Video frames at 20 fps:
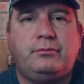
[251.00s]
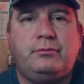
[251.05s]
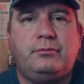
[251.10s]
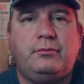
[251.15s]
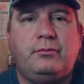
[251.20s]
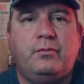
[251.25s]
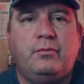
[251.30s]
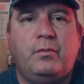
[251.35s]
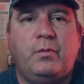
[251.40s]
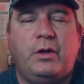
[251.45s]

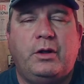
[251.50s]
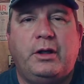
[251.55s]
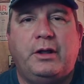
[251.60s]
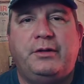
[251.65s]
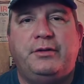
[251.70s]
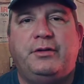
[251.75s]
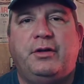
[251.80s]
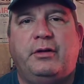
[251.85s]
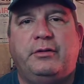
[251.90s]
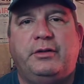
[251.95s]
I got to
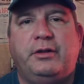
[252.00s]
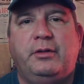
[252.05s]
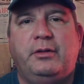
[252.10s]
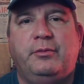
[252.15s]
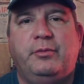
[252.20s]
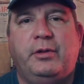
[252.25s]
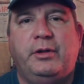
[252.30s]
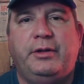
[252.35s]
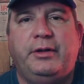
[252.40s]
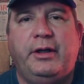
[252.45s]
talking to him
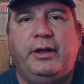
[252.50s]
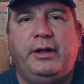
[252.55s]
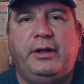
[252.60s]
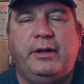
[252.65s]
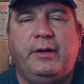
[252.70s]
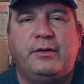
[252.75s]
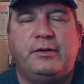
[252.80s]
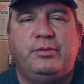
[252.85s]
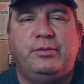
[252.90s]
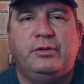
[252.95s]
one day, and I
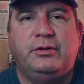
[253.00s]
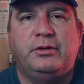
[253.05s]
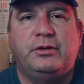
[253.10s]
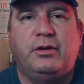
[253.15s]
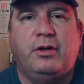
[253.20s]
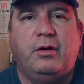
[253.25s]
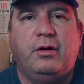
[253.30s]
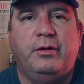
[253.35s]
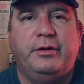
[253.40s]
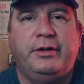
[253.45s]
was putting the
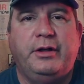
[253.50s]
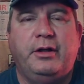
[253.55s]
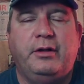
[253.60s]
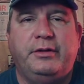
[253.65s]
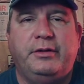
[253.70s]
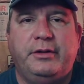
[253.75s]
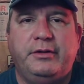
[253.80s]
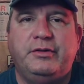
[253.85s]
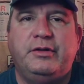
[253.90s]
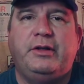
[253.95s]
car together, and
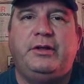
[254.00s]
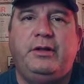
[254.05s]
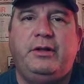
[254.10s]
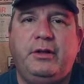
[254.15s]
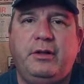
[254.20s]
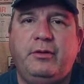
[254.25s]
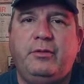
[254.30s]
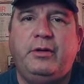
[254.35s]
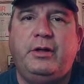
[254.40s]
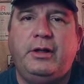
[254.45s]
he's like, you know
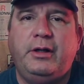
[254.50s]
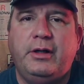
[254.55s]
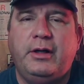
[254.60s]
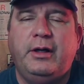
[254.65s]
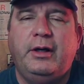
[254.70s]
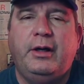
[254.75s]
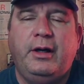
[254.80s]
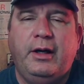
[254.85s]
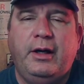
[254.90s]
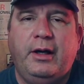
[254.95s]
what?
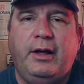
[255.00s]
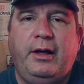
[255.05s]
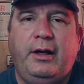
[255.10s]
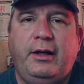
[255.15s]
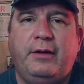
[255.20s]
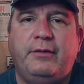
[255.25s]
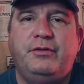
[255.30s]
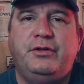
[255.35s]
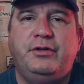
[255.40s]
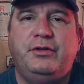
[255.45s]
I
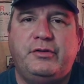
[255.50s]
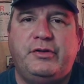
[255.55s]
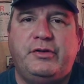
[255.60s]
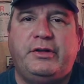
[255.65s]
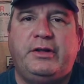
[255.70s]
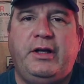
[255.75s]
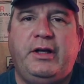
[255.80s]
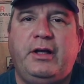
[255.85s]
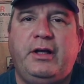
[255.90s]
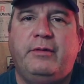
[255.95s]
have just the
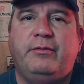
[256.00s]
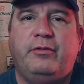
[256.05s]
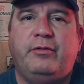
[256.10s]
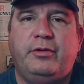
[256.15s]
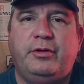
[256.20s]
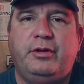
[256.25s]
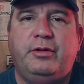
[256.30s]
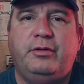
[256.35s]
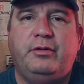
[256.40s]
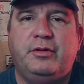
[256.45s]
cam for
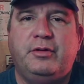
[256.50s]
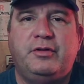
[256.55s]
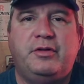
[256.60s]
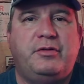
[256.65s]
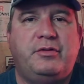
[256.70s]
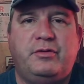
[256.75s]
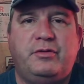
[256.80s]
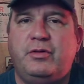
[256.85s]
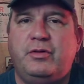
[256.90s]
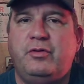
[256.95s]
you. It's
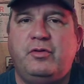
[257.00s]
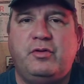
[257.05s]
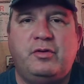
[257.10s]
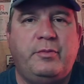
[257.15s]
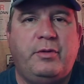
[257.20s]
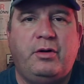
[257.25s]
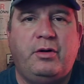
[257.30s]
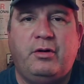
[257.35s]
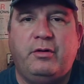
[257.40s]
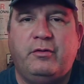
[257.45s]
too
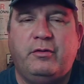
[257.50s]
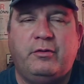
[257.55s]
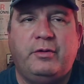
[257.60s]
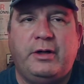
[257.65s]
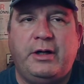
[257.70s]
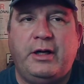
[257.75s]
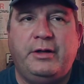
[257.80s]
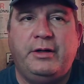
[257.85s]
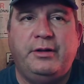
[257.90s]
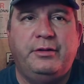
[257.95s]
small for what
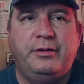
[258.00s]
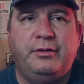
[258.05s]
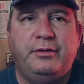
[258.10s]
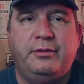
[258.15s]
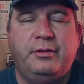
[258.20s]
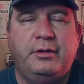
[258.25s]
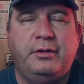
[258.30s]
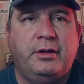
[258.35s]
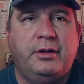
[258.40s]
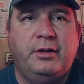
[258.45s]
I do.
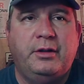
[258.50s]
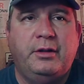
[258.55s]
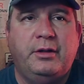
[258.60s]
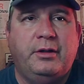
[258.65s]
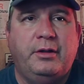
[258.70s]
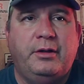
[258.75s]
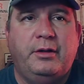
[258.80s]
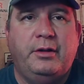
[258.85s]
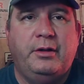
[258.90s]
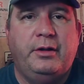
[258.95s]

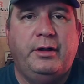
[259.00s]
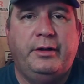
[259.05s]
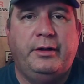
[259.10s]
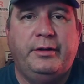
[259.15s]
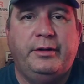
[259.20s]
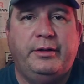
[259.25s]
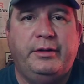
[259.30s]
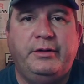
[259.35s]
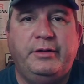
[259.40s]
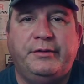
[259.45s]
And
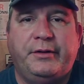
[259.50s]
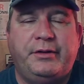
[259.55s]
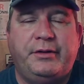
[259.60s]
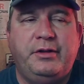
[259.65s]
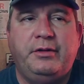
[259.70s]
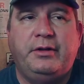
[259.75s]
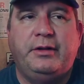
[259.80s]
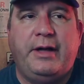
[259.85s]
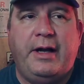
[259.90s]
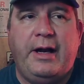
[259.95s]
he's like, you
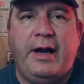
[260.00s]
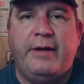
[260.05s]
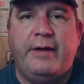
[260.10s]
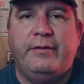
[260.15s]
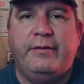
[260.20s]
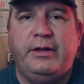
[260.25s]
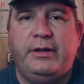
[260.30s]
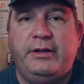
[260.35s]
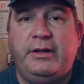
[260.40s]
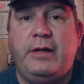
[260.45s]
could have it.
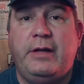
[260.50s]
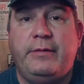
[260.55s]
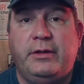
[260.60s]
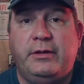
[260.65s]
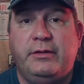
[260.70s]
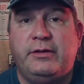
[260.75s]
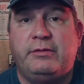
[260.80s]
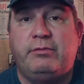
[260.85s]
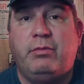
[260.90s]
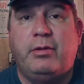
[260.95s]
He gave me
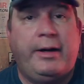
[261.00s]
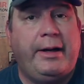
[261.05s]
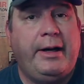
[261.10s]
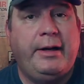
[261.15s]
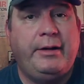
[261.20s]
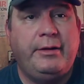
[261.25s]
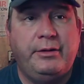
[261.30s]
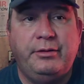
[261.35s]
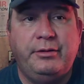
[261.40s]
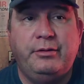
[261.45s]
this brand
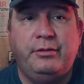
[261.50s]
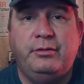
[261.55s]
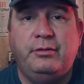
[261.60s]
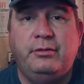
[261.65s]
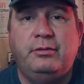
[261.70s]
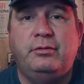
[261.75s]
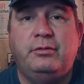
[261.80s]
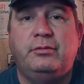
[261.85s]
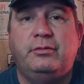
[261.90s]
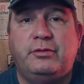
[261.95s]
new
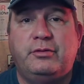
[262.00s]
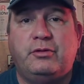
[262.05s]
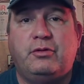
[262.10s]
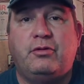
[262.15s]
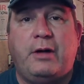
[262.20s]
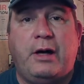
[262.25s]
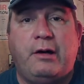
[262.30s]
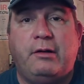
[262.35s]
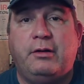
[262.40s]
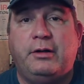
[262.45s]

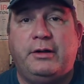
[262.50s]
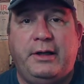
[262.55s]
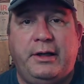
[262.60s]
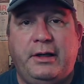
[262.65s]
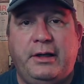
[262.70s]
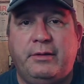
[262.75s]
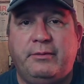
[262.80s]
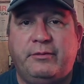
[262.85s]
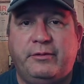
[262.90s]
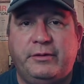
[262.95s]
Crowder
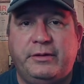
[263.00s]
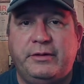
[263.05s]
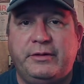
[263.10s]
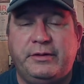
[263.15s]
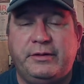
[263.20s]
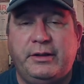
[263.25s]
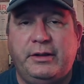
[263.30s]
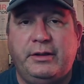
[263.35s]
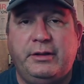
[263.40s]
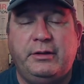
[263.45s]
cam for this
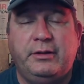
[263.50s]
thing.